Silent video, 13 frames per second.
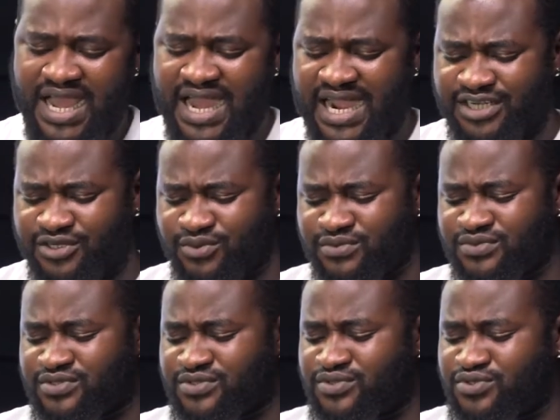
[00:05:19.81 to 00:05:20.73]
I
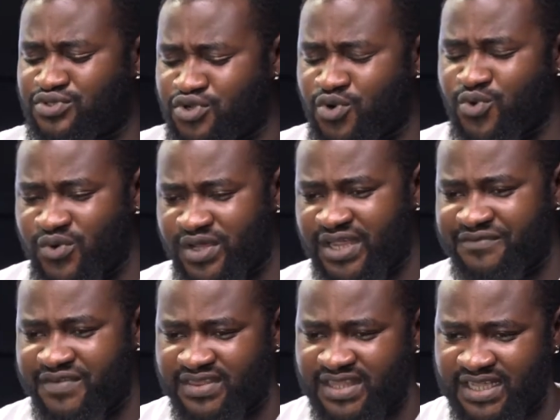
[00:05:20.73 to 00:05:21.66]
don't know
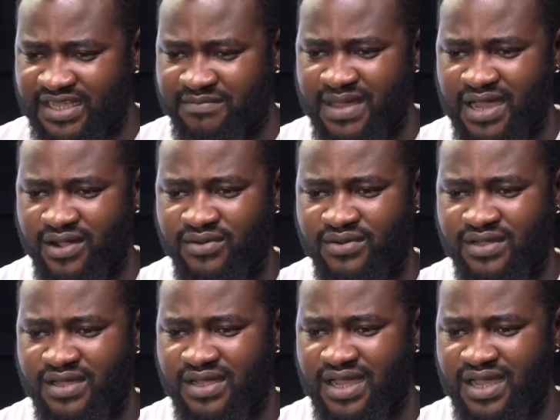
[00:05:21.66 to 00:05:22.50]
if they think about